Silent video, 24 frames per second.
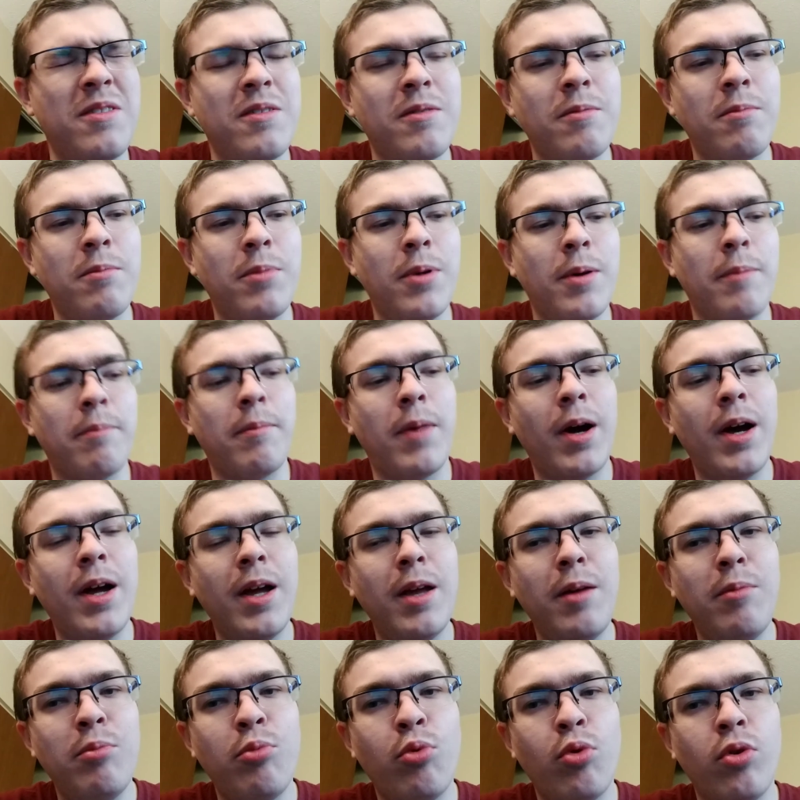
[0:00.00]
But my
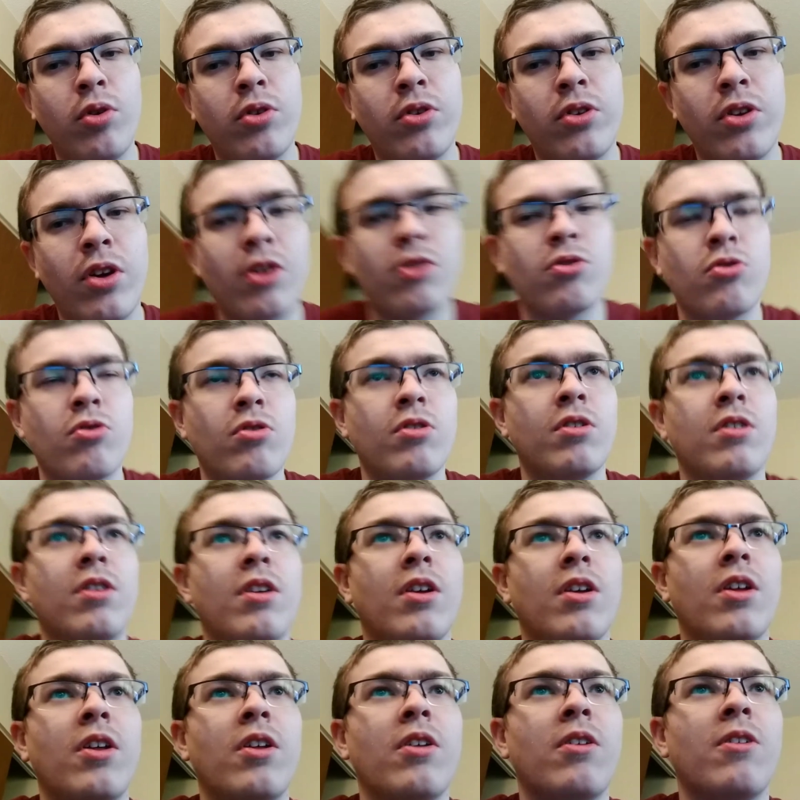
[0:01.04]
prediction
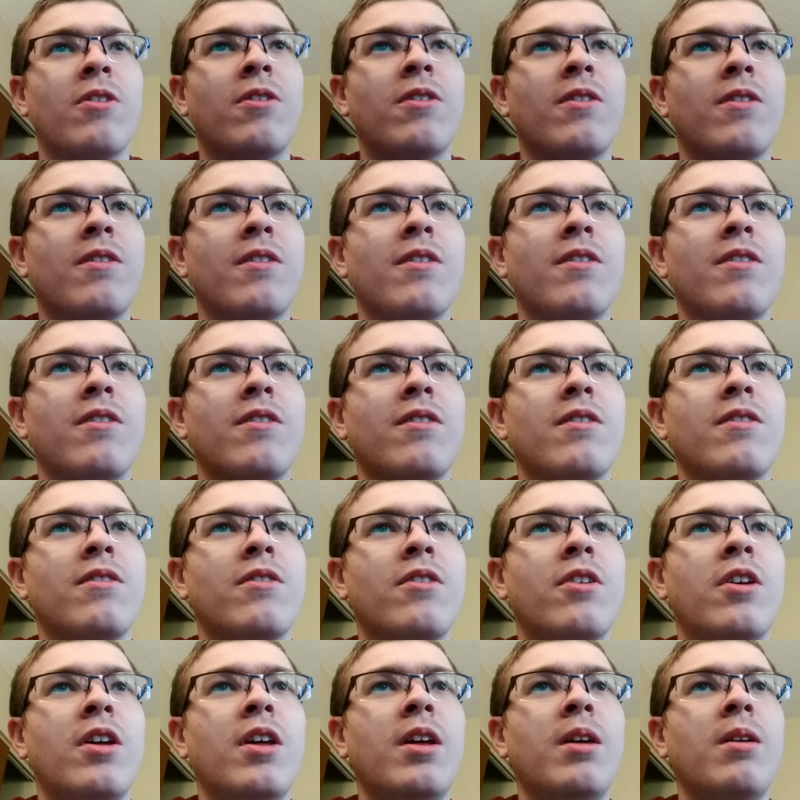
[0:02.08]
is
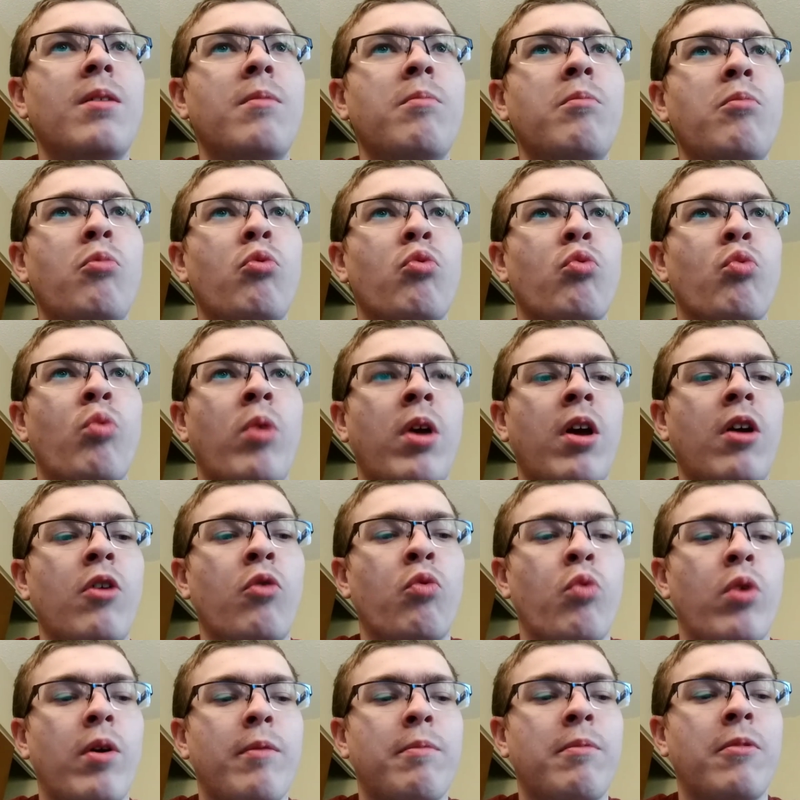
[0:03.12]
Team Rhea
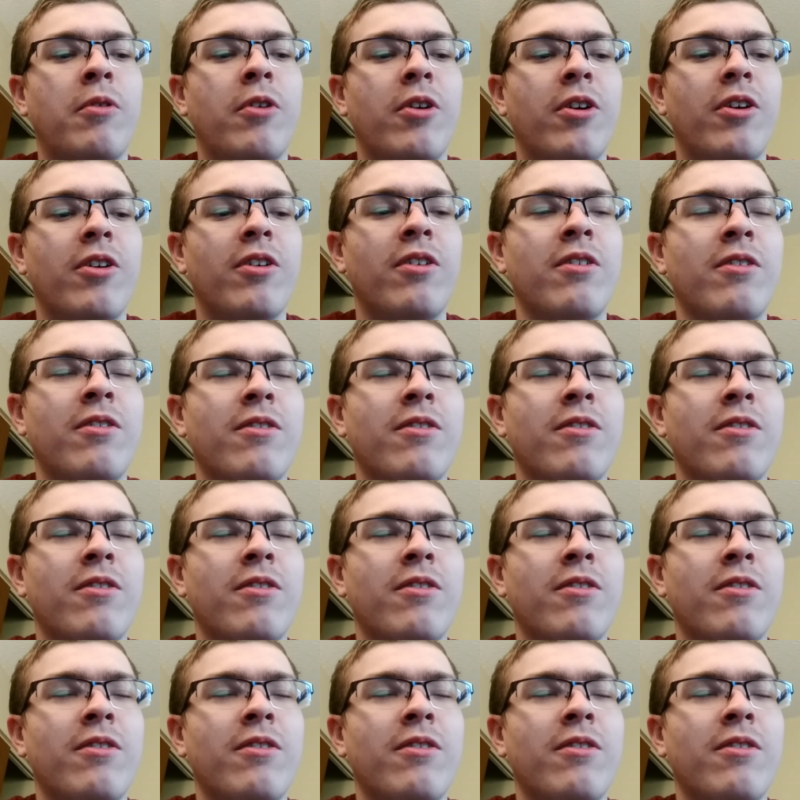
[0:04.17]
Ripley.